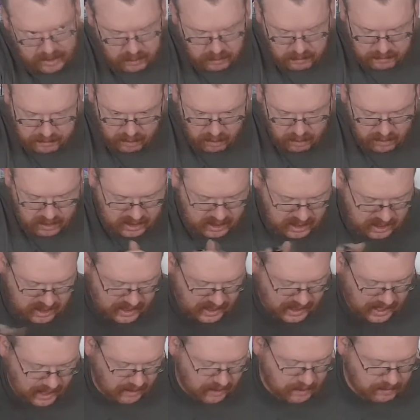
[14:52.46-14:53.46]
prongs that
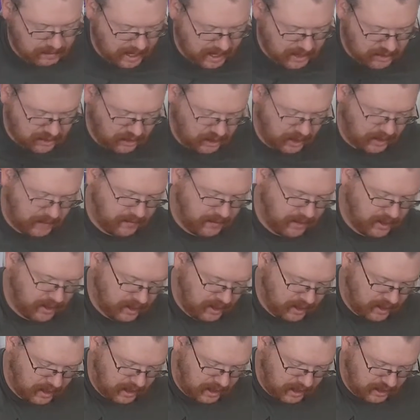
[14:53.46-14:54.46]
stick out the battery.
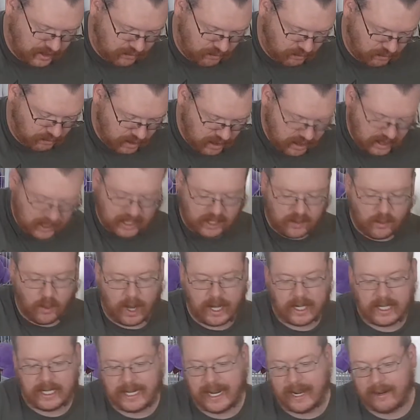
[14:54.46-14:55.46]
It's really
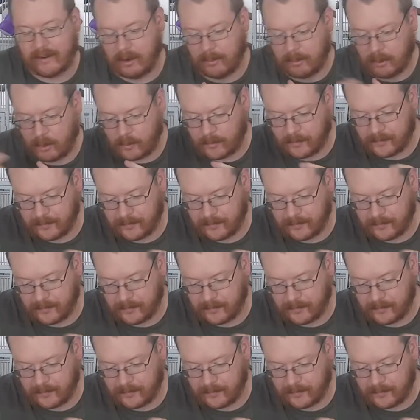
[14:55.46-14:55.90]
quite terrible.